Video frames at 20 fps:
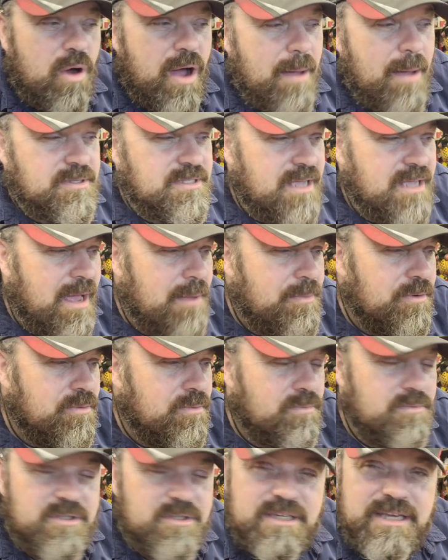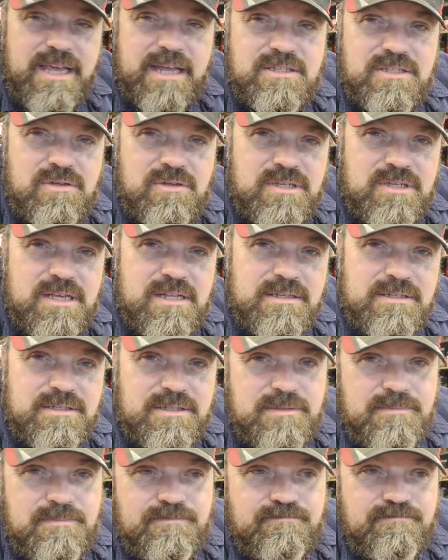had to happen to get to New Zealand.
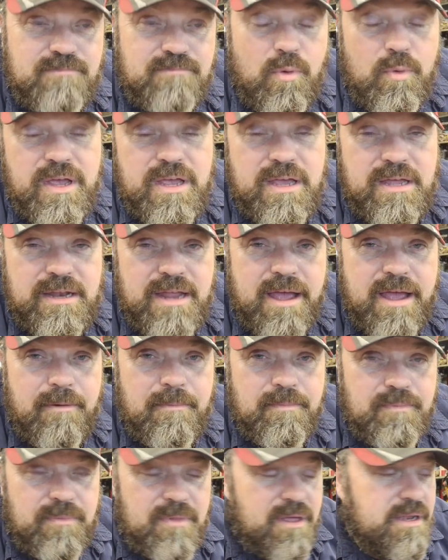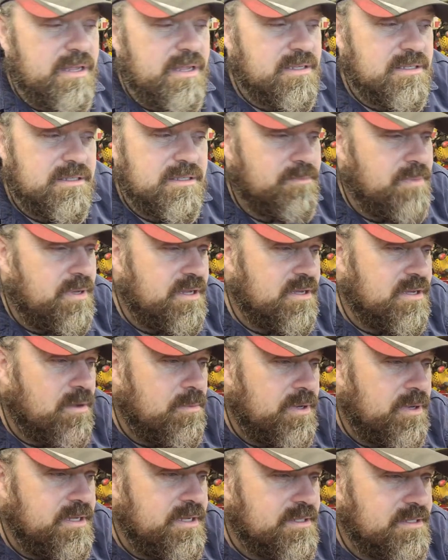But we're here now, and it's been a
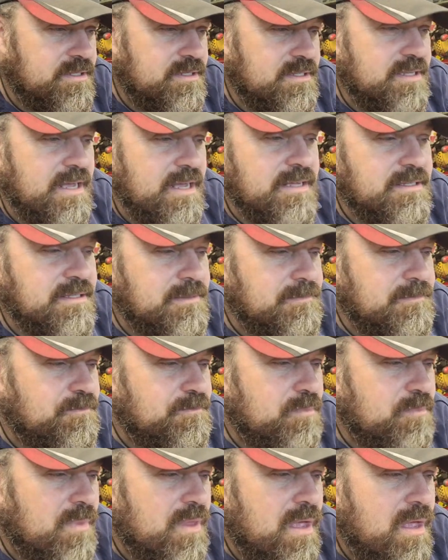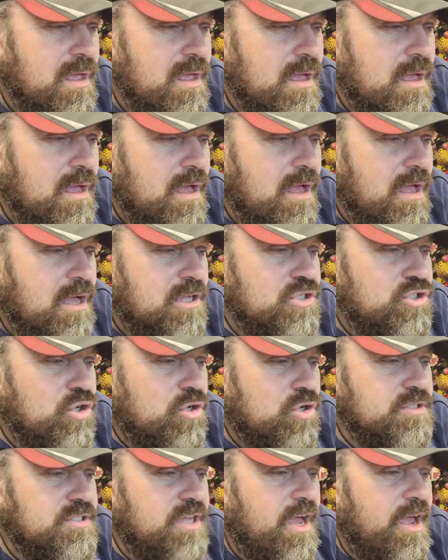complete success.
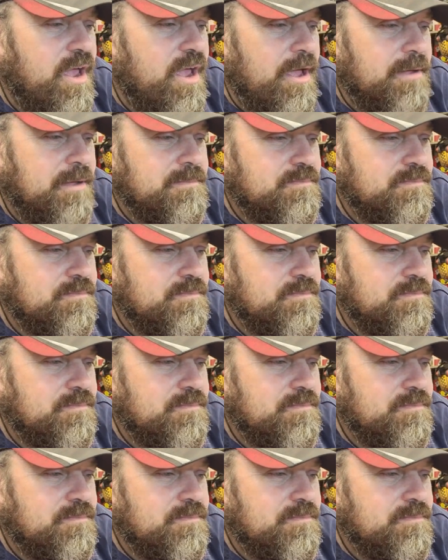John Dwyer.